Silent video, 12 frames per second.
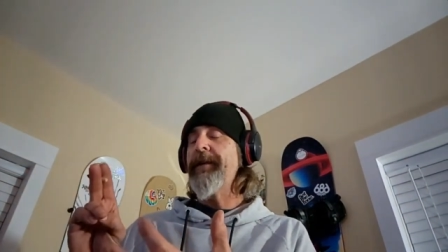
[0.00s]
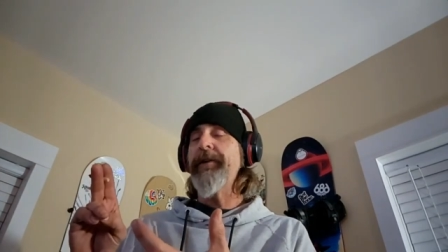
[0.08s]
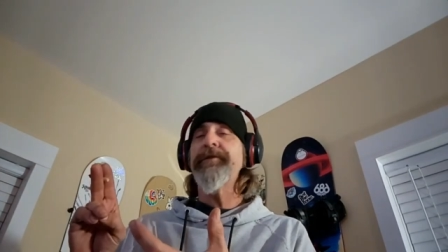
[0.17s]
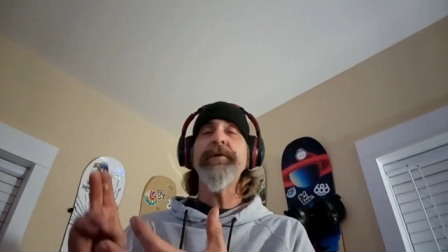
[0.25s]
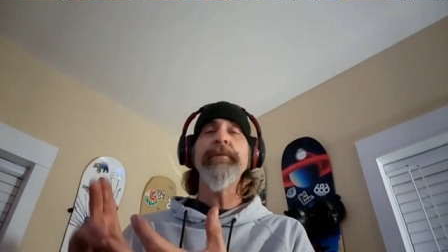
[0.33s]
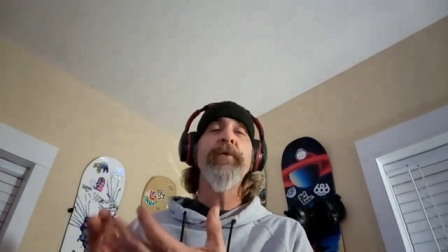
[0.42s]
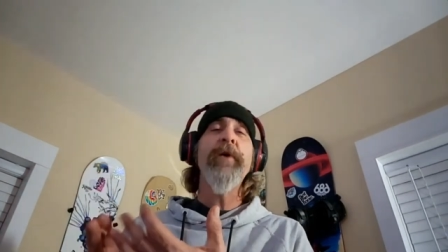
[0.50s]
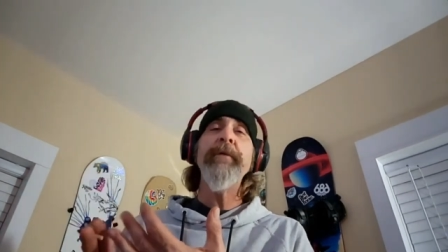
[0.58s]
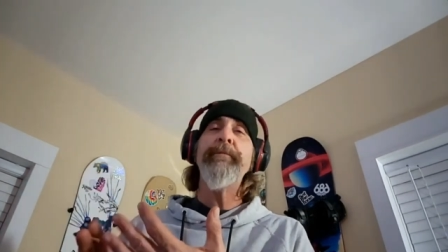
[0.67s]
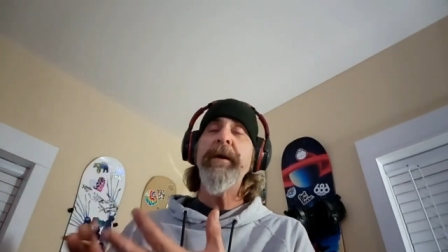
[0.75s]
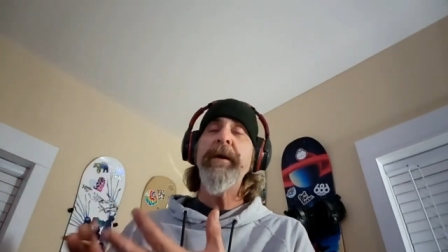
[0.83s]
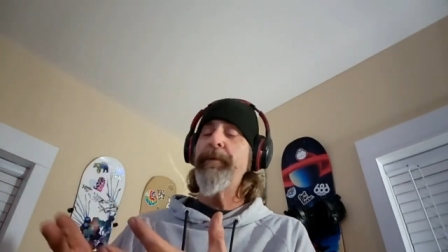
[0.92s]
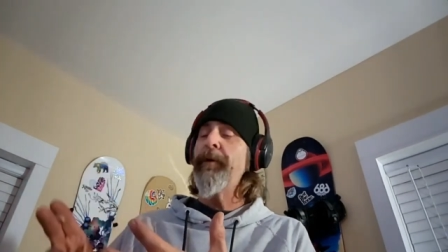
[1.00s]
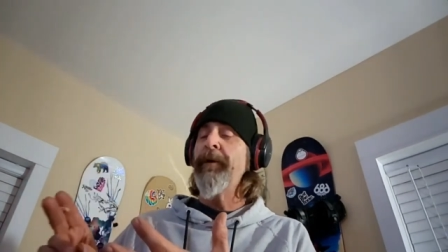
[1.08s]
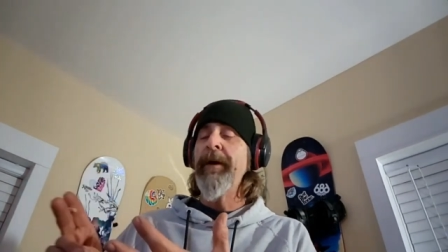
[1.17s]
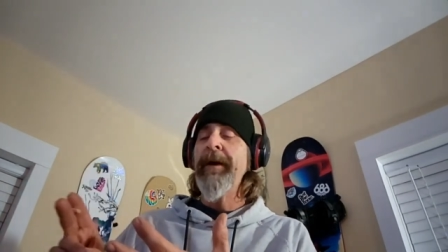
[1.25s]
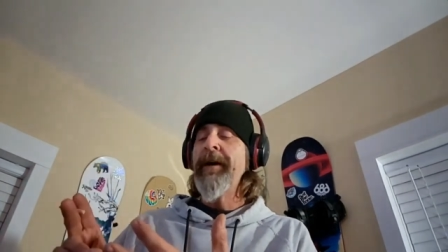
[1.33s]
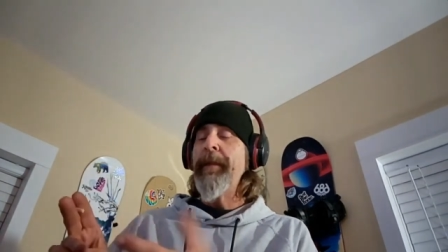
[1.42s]
there's some great
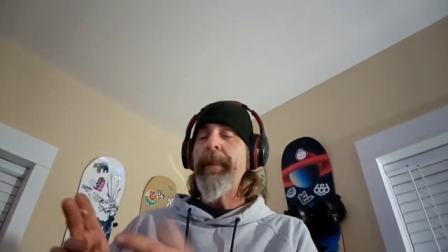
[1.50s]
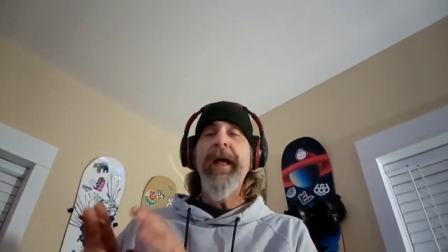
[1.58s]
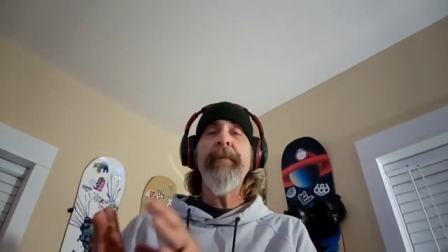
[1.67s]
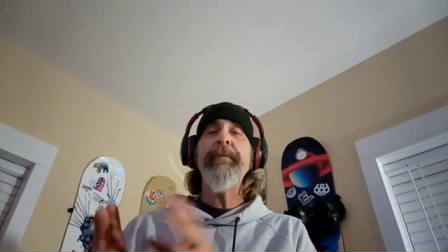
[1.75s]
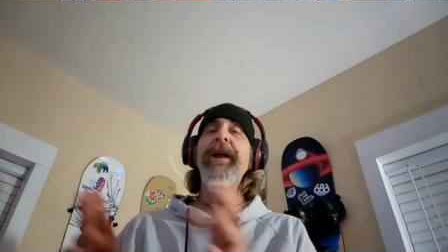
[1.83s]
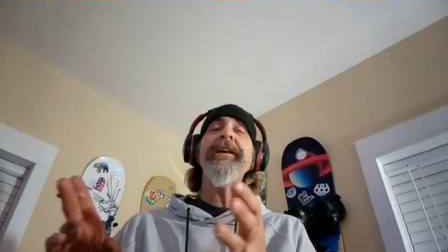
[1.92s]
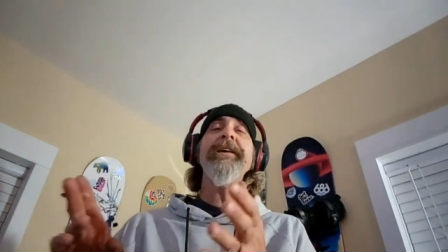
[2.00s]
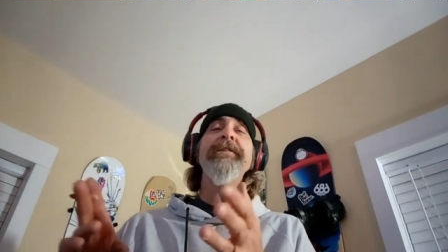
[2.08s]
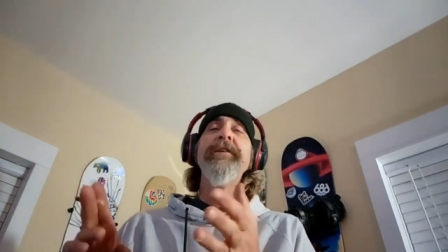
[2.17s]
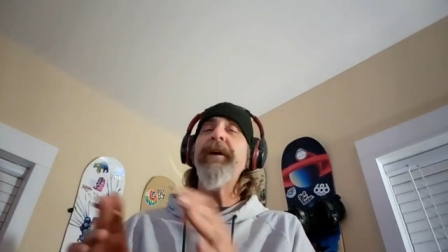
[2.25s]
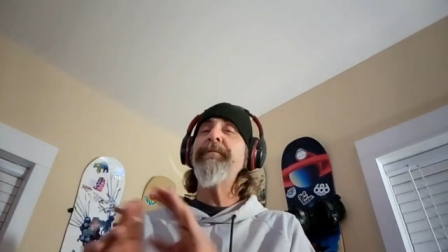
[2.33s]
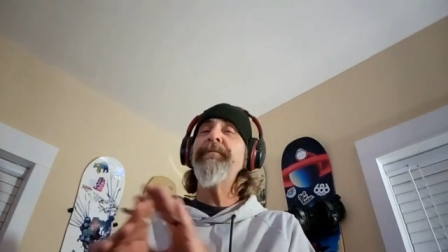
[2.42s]
people. I mean, I can